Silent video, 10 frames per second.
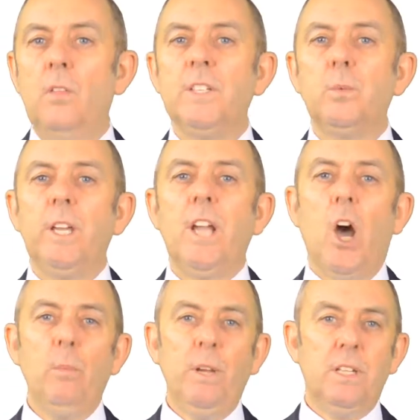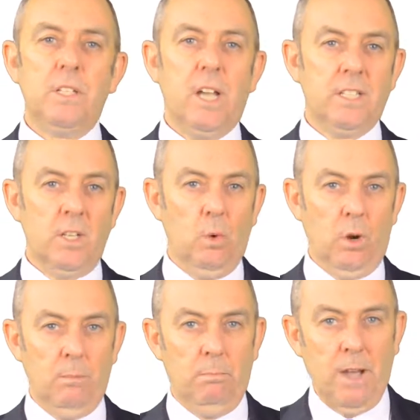This week I'll be discussing
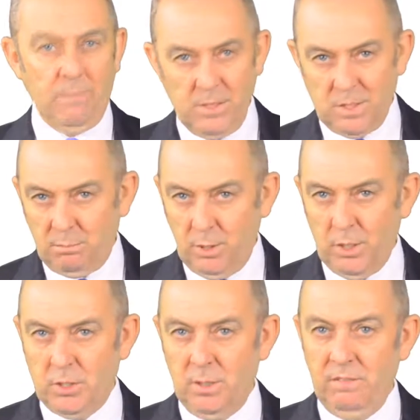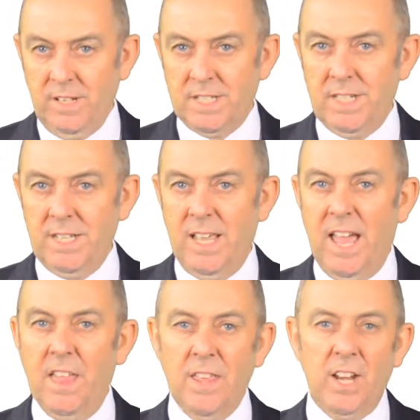Warren Buffett's approach to investing,
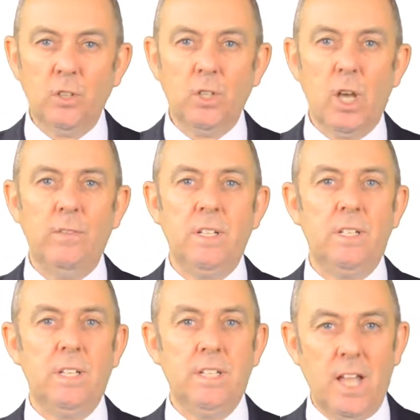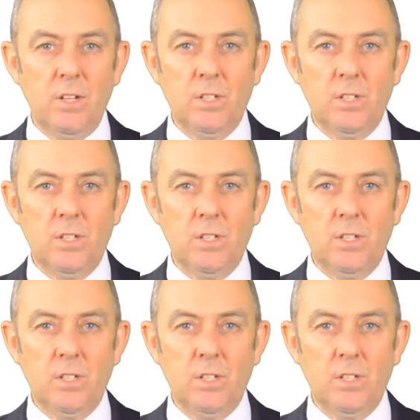and then I'll dive into the Dow